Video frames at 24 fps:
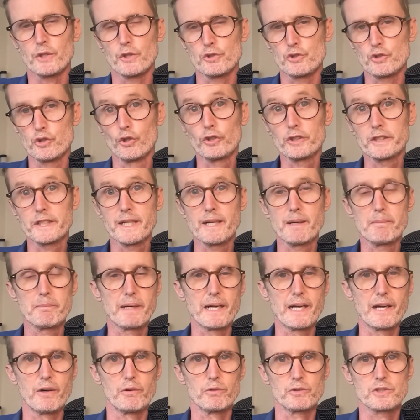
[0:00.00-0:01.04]
talking
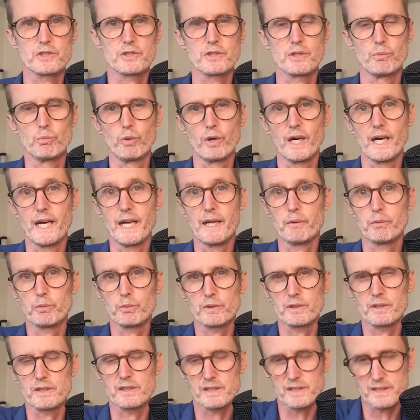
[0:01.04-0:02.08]
about what I
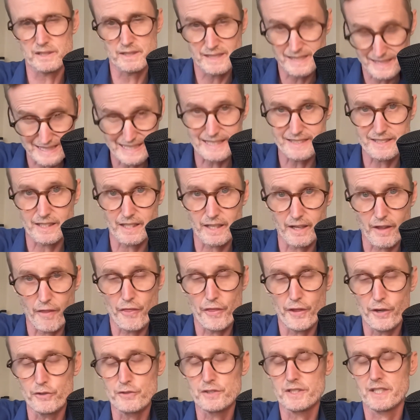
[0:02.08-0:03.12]
consider
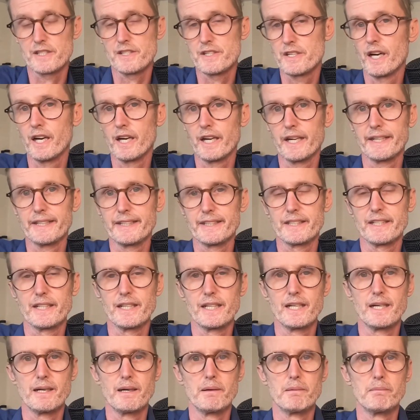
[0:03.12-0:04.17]
those
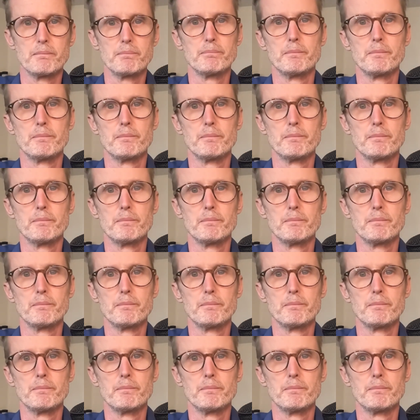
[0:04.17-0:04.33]
9